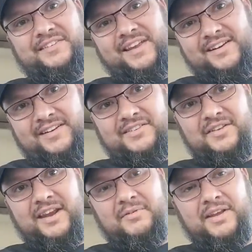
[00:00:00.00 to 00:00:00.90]
Saturday's the
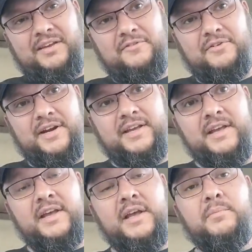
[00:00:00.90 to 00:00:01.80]
only day we can get free.
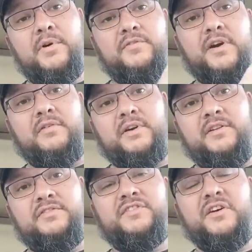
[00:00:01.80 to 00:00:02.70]
But for everyone
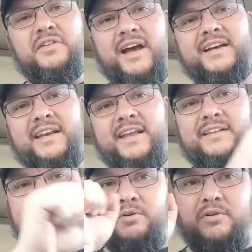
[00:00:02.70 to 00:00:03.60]
else, let's go knock on
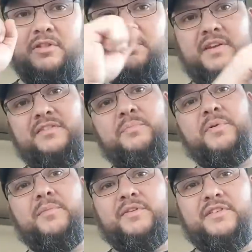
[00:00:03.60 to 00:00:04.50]
that door of the police
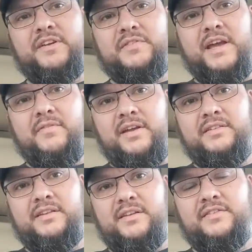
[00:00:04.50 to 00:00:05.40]
department, see if they have
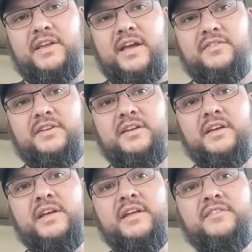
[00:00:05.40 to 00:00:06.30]
anything to say. See
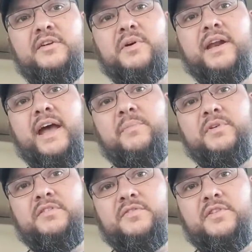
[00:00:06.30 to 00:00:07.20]
see what
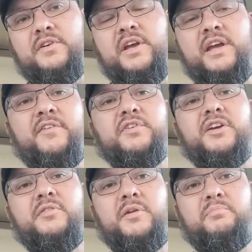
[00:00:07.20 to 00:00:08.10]
happens if they're if they're
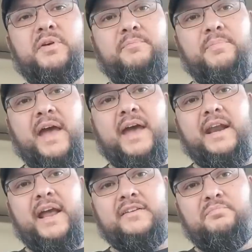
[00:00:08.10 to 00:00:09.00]
going to be big
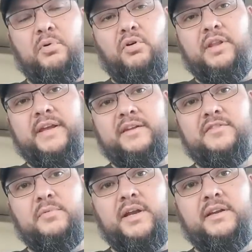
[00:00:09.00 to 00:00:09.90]
badass
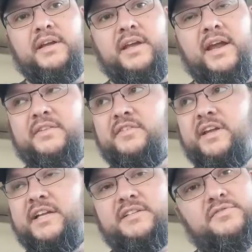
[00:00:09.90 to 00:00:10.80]
bullies when it's
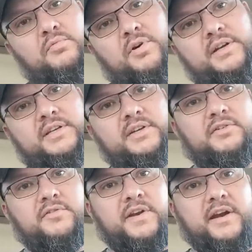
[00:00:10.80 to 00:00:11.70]
not just one
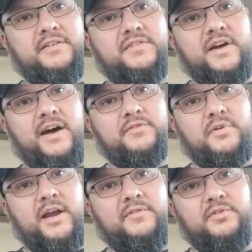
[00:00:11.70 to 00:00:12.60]
dude with an airsoft
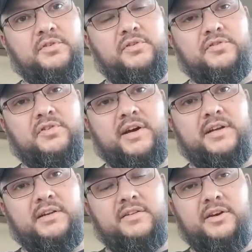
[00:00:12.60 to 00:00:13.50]
rifle who's trying
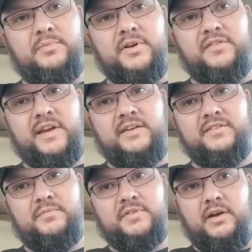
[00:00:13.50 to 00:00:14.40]
to you know put his hands
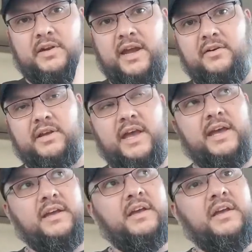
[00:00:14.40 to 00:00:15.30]
up and say okay
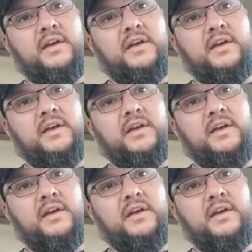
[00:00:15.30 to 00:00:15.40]
okay